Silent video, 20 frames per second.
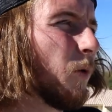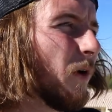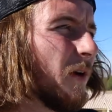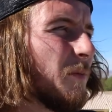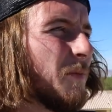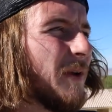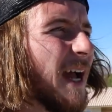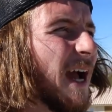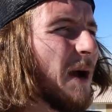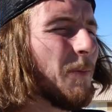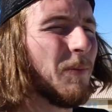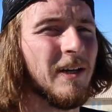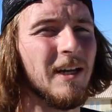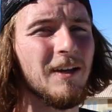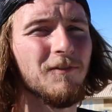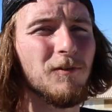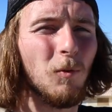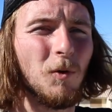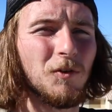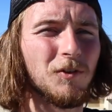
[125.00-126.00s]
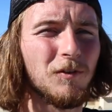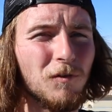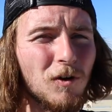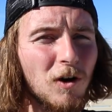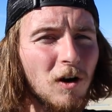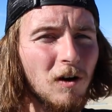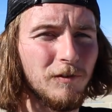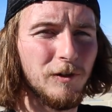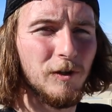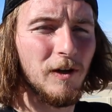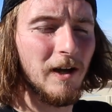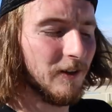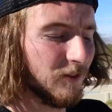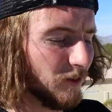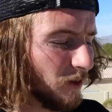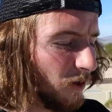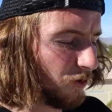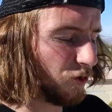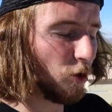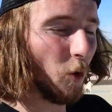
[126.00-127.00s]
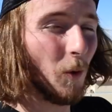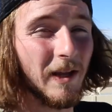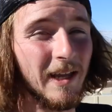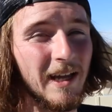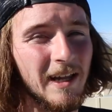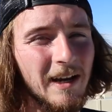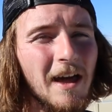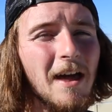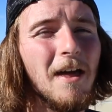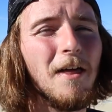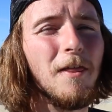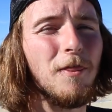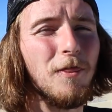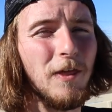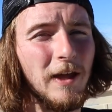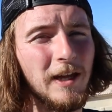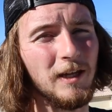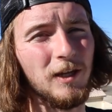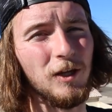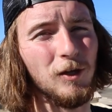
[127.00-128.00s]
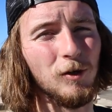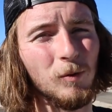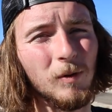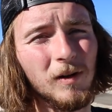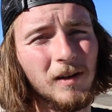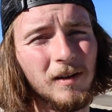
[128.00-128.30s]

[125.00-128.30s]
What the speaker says: wouldn't be happening if it wasn't for all of you guys. So again, thank you.